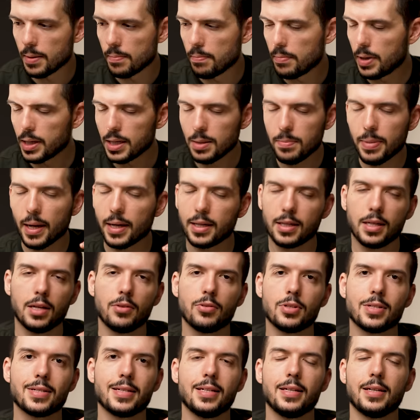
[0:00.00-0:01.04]
A money back
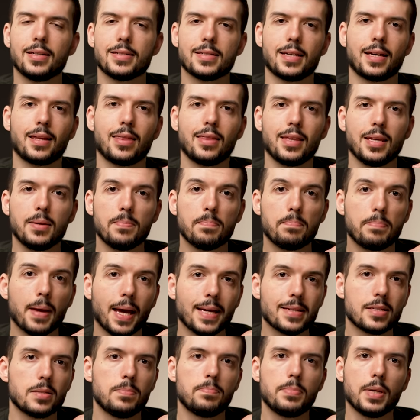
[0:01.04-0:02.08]
guarantee is like the
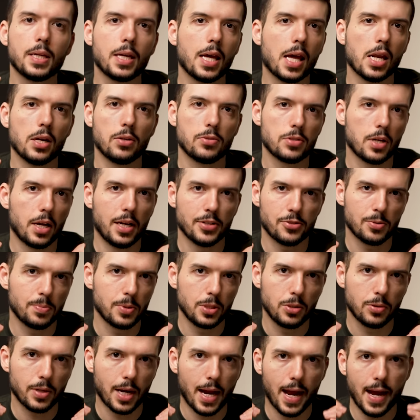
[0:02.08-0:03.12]
best beginner's
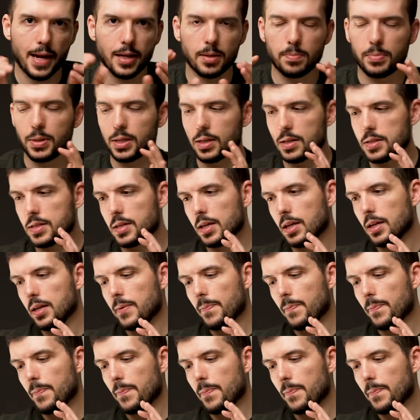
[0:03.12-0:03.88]
entrepreneur hack because